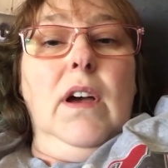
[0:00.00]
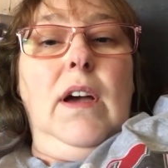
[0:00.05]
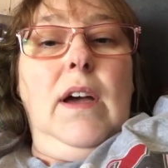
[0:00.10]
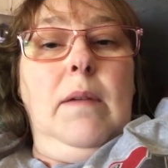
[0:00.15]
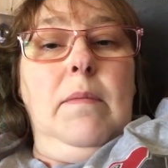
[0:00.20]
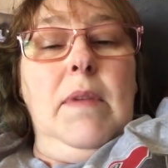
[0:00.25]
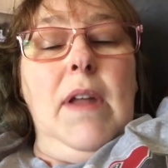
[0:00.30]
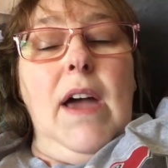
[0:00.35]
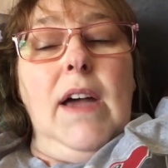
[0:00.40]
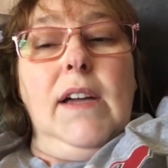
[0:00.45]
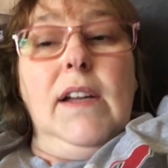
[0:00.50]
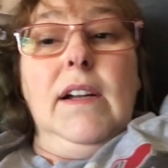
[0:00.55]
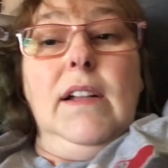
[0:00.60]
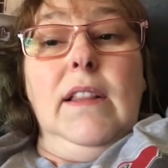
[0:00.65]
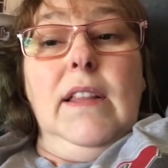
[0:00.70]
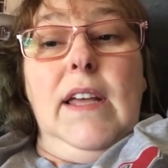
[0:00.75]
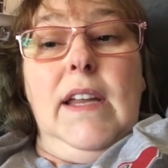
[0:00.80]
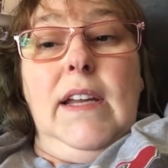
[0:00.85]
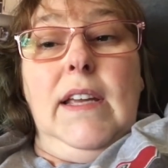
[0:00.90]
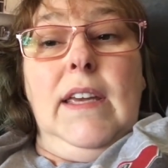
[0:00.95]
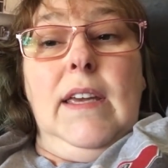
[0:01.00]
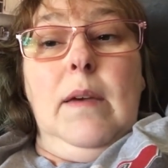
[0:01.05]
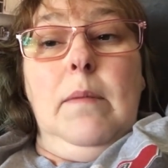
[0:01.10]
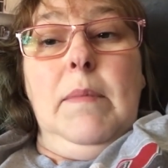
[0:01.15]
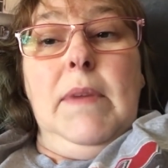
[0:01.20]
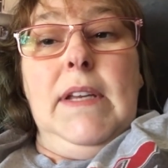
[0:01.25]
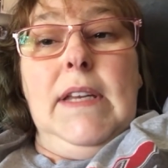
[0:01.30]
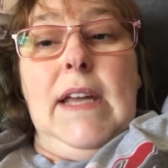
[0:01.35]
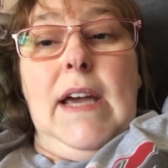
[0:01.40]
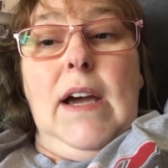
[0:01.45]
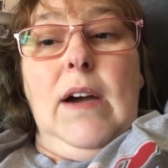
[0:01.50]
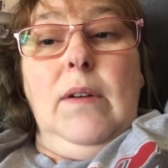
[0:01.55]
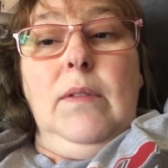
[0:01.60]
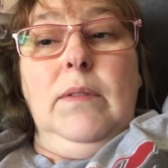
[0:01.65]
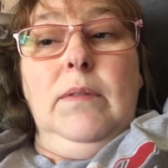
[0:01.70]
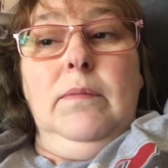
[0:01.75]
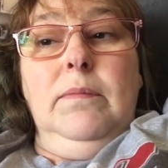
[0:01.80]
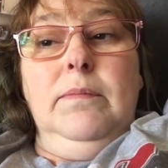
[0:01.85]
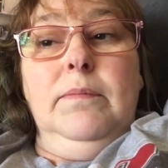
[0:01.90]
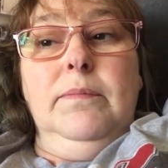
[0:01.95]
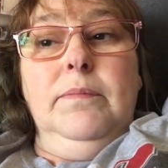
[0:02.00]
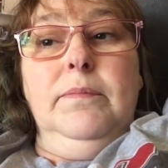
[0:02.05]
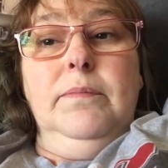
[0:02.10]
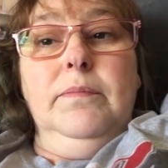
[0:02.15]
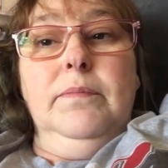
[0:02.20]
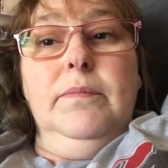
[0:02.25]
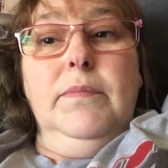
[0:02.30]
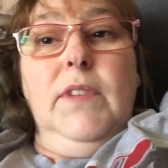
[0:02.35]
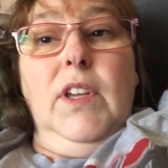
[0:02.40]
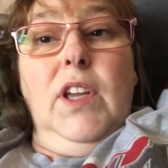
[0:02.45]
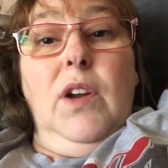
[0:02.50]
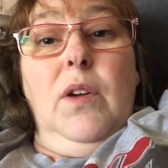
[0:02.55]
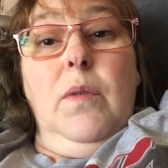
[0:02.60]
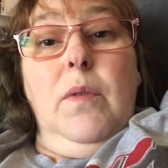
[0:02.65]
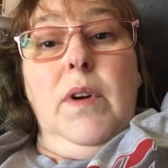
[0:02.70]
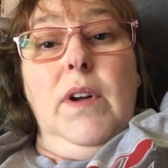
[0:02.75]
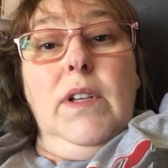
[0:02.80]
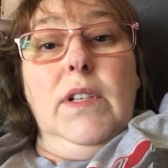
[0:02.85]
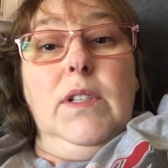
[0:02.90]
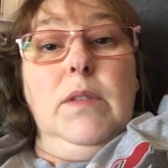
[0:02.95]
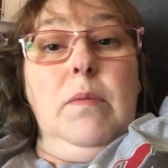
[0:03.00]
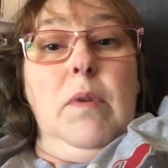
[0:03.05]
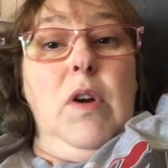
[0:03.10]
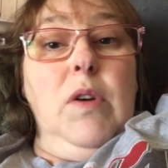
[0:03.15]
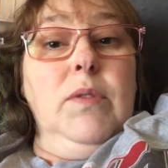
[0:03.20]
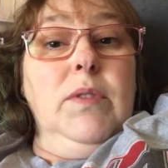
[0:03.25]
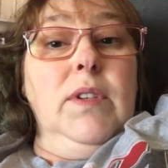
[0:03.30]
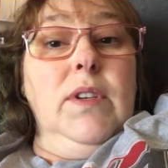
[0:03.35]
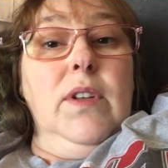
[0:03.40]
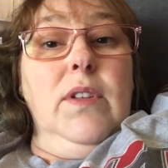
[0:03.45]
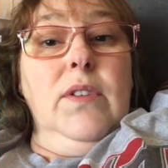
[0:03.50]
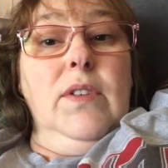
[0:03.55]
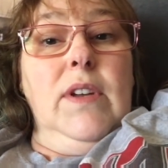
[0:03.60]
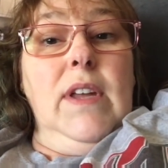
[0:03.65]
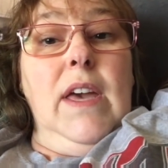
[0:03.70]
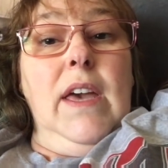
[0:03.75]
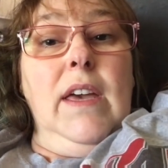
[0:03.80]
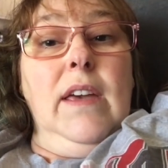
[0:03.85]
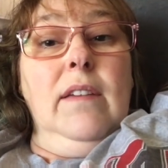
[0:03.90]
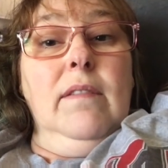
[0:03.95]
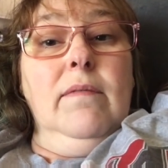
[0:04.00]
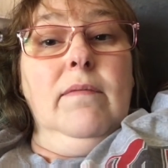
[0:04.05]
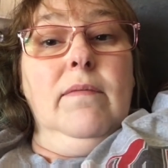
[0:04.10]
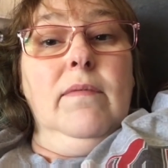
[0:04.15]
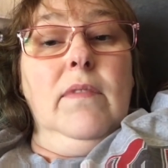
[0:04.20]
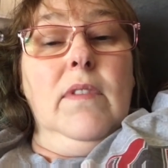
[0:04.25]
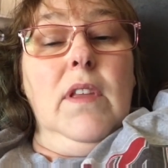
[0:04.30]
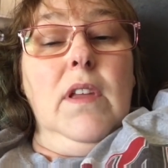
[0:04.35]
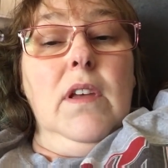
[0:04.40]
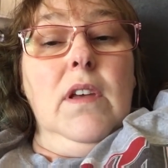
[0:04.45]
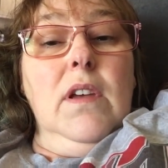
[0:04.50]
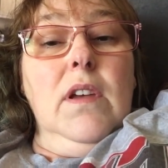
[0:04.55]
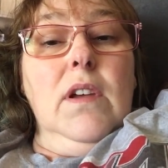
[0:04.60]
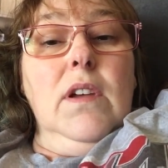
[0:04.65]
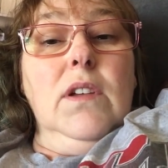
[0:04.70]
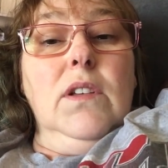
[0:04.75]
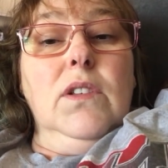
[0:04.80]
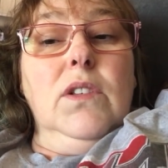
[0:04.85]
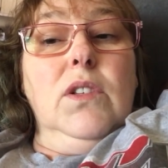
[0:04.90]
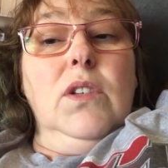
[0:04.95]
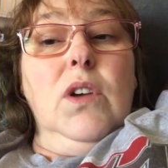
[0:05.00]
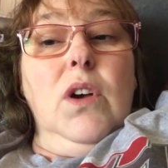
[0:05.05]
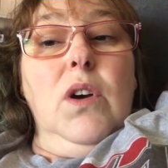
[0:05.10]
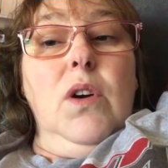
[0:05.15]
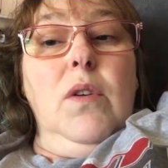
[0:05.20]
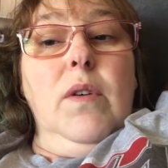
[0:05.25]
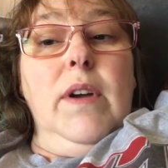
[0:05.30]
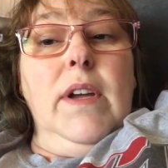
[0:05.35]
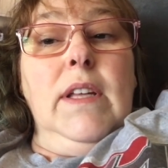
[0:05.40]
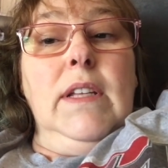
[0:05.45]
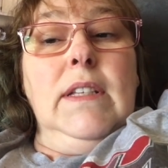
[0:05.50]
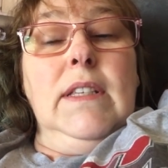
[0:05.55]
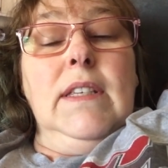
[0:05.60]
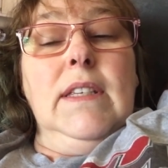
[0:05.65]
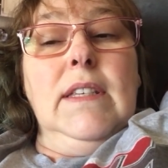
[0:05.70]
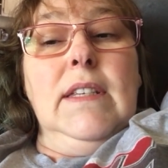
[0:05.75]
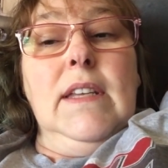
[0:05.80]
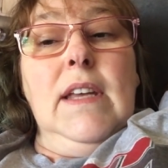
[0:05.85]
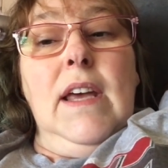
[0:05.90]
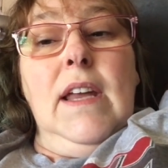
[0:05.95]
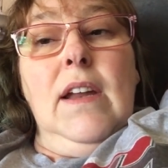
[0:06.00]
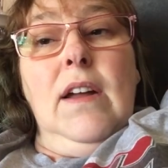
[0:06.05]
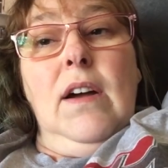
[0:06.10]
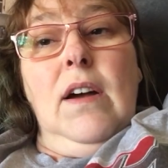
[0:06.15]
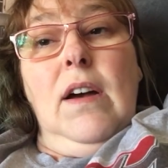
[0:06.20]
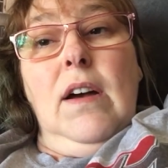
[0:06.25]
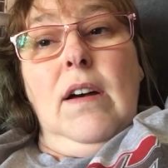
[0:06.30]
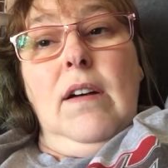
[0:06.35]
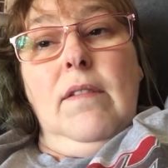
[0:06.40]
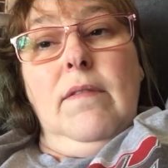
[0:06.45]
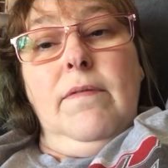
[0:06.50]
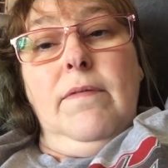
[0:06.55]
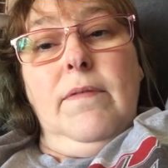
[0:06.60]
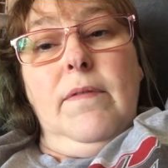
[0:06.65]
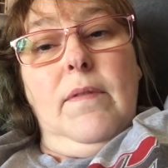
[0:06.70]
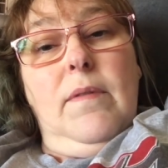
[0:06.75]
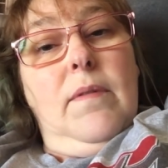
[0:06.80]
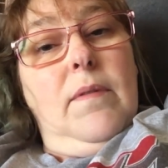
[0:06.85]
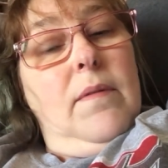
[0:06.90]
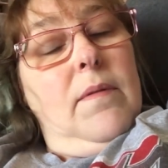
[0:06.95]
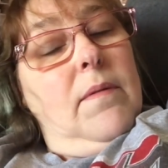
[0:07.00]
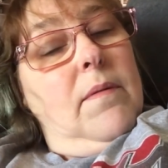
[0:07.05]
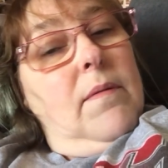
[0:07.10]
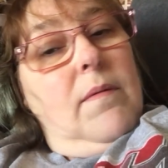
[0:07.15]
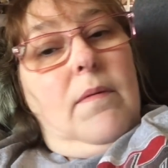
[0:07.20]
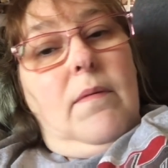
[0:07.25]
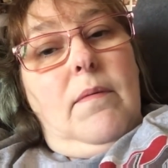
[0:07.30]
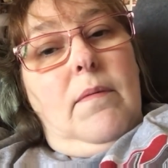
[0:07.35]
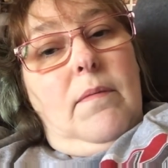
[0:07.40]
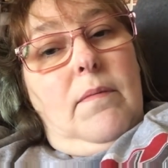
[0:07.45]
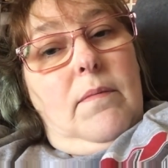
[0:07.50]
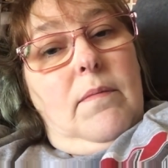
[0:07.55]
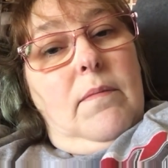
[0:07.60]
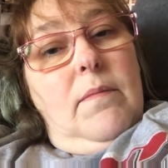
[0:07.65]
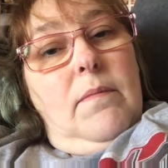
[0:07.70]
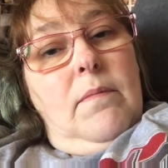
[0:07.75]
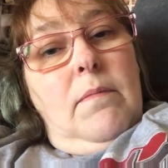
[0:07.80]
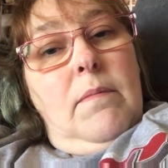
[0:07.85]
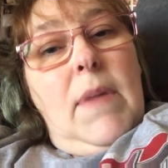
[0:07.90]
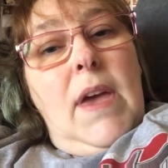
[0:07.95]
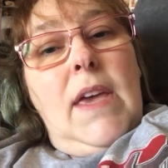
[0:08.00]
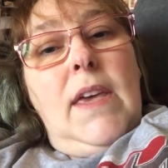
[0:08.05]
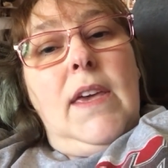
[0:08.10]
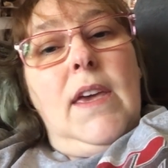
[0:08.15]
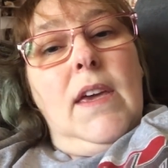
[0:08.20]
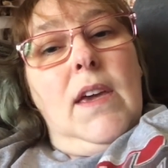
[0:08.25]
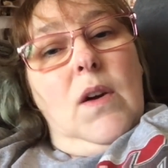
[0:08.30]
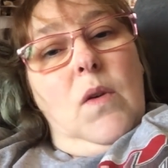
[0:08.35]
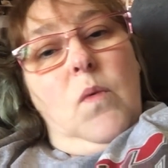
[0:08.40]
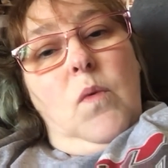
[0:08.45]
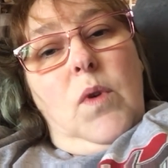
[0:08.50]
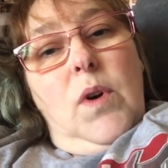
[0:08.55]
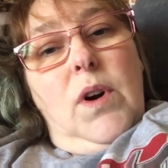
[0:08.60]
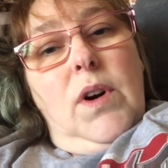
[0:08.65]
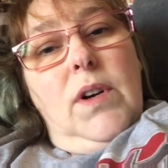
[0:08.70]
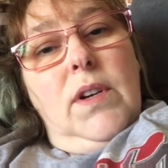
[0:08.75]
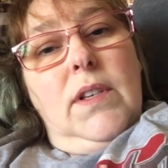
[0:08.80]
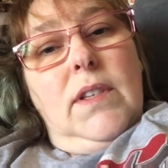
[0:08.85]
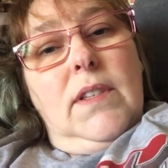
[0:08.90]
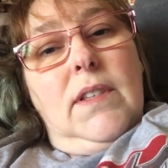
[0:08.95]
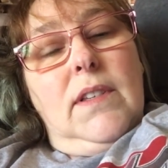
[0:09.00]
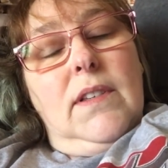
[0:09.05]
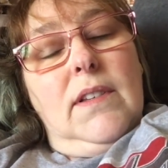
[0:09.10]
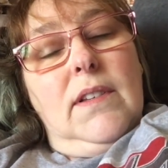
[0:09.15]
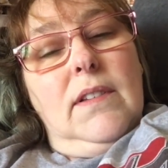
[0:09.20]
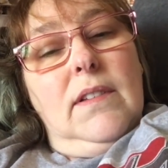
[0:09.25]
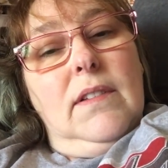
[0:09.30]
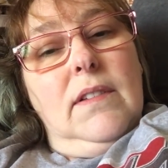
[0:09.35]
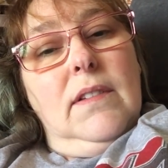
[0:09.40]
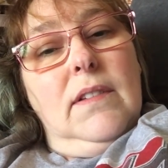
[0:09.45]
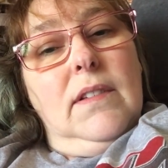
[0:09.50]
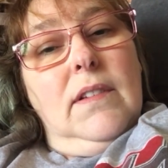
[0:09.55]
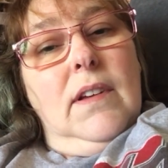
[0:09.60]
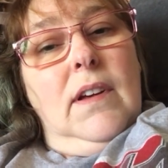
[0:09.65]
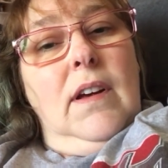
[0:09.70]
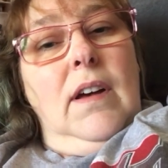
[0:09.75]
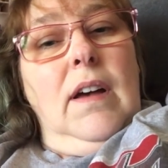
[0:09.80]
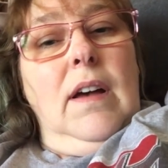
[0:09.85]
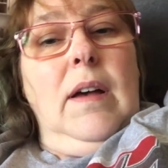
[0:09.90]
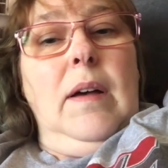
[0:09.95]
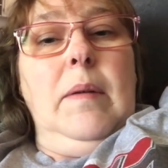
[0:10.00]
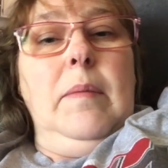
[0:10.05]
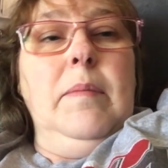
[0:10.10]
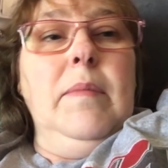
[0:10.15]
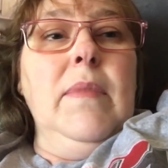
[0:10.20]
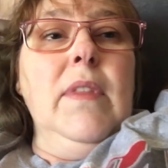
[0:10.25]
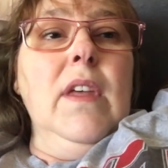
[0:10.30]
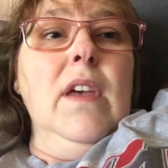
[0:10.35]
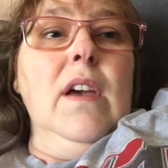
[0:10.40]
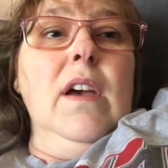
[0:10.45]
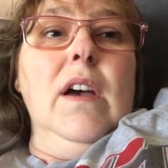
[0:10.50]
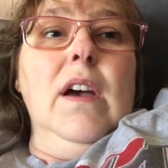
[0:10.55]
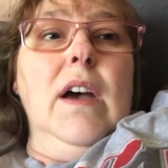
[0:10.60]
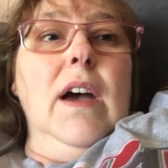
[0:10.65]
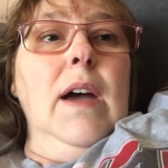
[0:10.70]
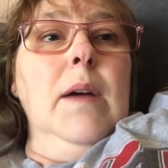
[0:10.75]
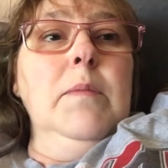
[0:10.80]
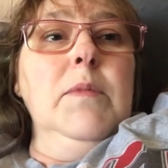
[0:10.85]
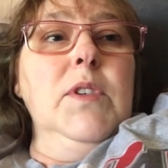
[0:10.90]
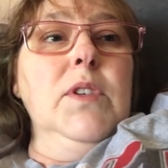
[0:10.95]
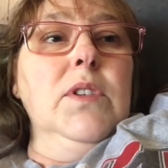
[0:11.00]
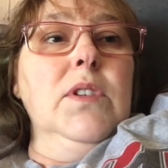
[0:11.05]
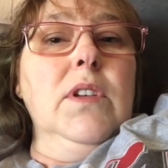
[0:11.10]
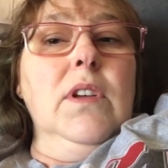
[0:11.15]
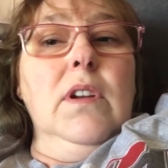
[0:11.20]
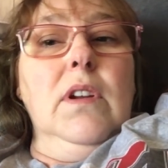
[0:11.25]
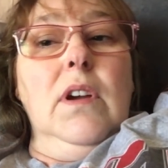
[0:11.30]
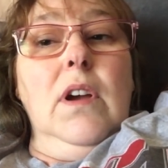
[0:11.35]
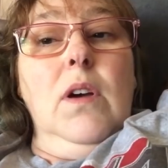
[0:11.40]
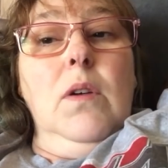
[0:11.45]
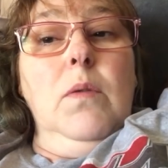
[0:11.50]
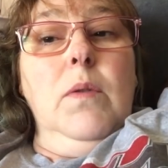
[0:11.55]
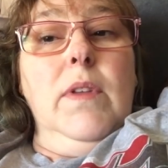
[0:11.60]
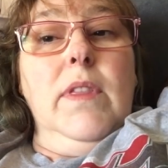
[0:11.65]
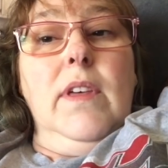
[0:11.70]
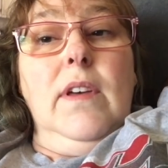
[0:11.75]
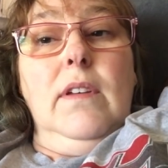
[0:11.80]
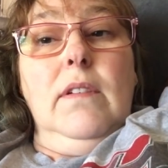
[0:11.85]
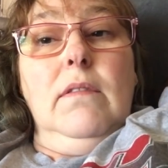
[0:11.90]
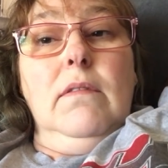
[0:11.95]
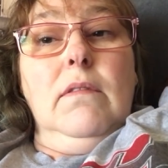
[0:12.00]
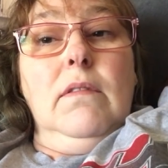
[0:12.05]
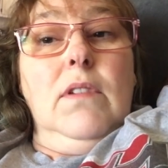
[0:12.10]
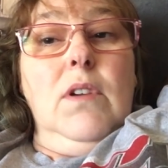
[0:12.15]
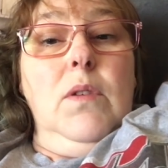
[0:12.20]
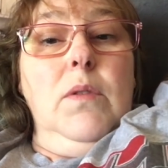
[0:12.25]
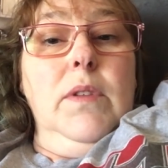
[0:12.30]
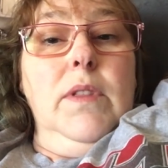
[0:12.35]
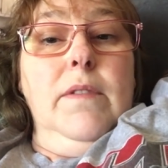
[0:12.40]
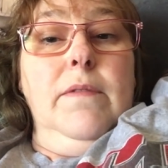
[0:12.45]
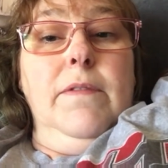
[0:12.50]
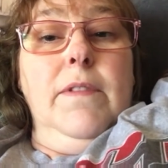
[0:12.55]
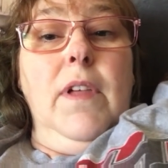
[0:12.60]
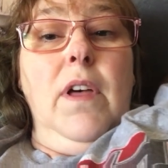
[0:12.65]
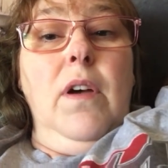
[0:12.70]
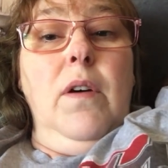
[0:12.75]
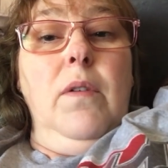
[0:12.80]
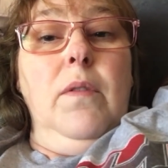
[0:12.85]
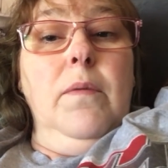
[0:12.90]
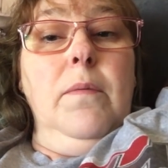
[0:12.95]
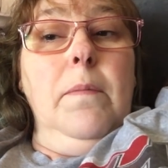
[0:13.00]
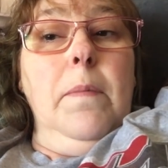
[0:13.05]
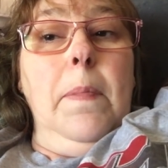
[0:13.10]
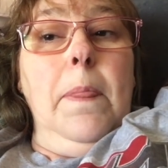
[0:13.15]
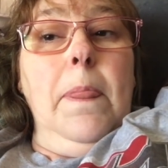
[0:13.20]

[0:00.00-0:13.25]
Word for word: I'm not going to let it get me down you know what, tomorrow's another day. So instead of making it worse, um, I'm just going to go with it, go with the flow.